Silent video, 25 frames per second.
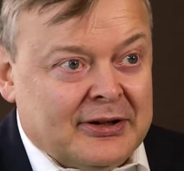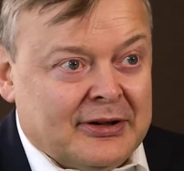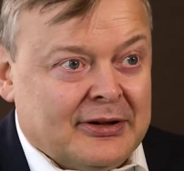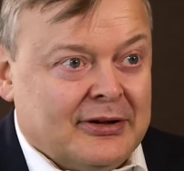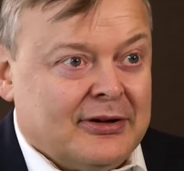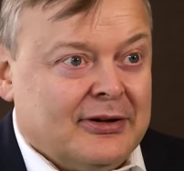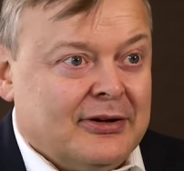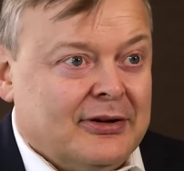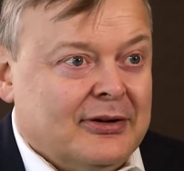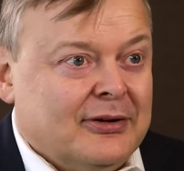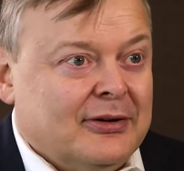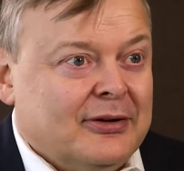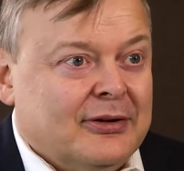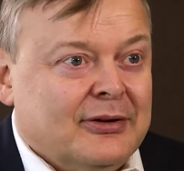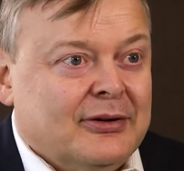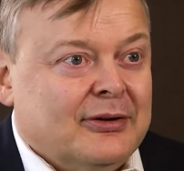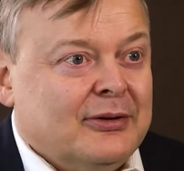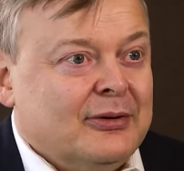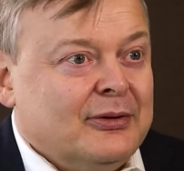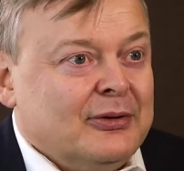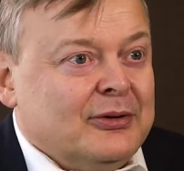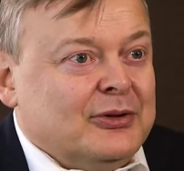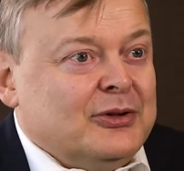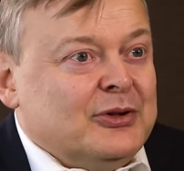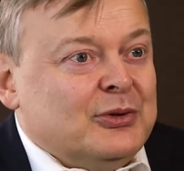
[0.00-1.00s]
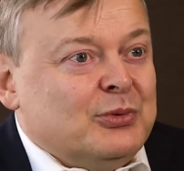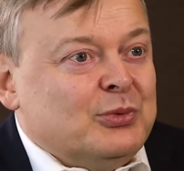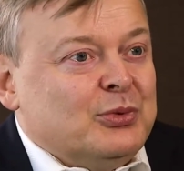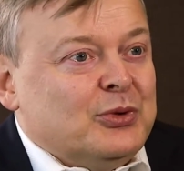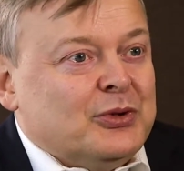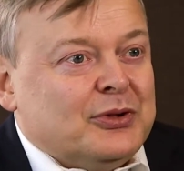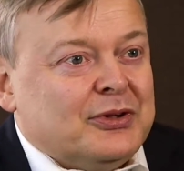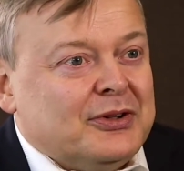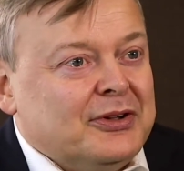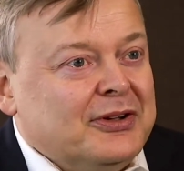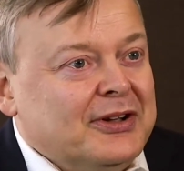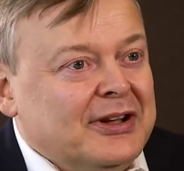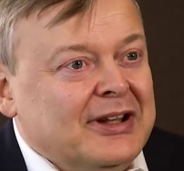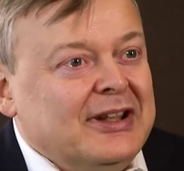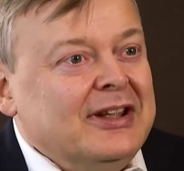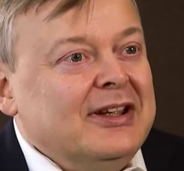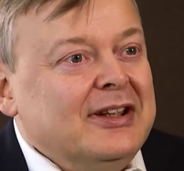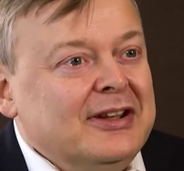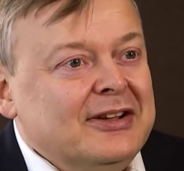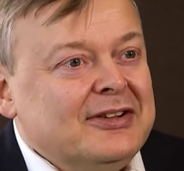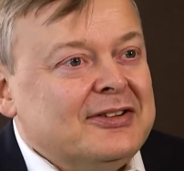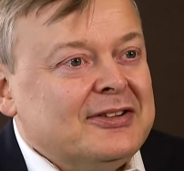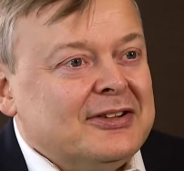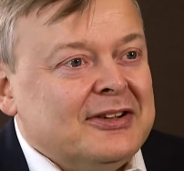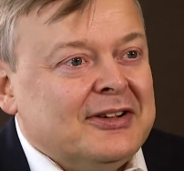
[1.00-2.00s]
Uh, you would
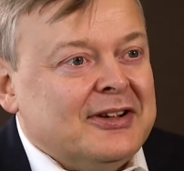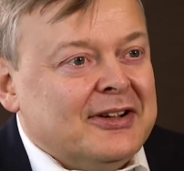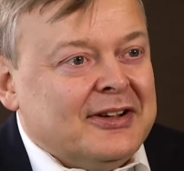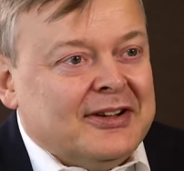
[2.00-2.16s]
need